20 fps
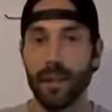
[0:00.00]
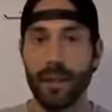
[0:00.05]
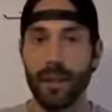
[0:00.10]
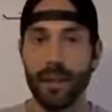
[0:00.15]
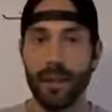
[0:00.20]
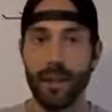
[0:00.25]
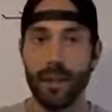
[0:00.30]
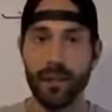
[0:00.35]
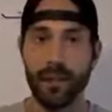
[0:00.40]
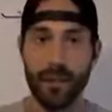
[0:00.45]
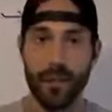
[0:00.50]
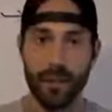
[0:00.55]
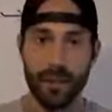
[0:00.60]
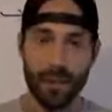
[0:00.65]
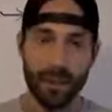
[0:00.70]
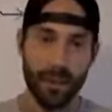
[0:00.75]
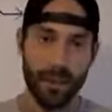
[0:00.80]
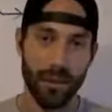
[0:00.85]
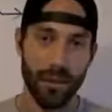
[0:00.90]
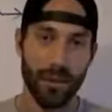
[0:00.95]

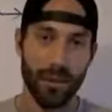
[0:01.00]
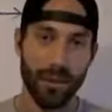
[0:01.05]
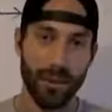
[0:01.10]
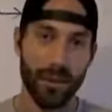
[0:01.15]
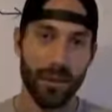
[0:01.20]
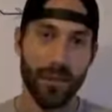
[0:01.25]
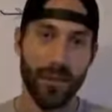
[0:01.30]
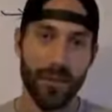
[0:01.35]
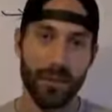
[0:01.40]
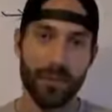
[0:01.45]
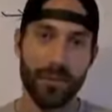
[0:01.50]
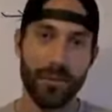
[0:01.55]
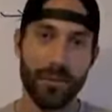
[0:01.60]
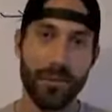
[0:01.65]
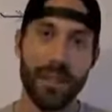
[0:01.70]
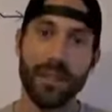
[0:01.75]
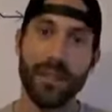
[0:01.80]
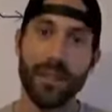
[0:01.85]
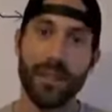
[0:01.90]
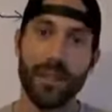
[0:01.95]
Because the Earth rotates from
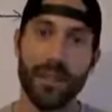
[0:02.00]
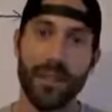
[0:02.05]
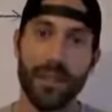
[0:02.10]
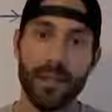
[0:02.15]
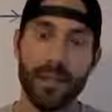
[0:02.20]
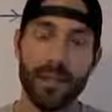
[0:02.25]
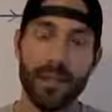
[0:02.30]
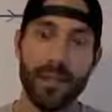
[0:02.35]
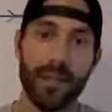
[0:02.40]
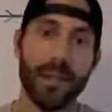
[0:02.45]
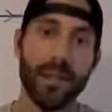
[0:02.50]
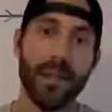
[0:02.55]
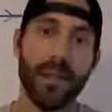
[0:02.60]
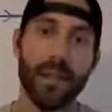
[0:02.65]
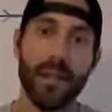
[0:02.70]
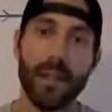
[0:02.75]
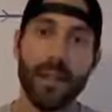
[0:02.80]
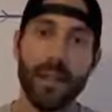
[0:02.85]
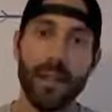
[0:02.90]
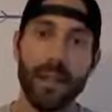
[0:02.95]
west to east,
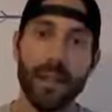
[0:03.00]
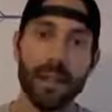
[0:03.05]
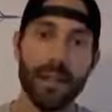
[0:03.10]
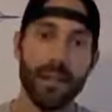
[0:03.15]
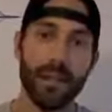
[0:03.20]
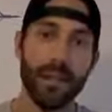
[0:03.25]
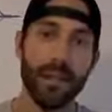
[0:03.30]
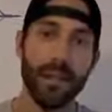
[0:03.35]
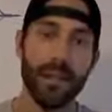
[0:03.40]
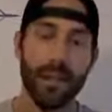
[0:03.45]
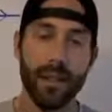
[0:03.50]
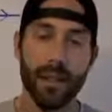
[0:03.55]
and